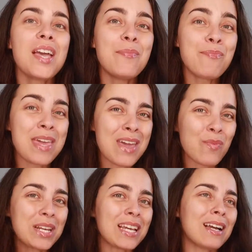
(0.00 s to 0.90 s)
Me,
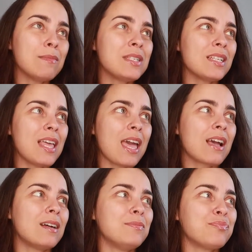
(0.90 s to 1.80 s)
when it comes to,
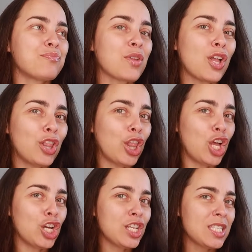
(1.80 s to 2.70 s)
like,
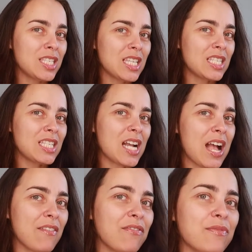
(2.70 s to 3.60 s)
looks and stuff,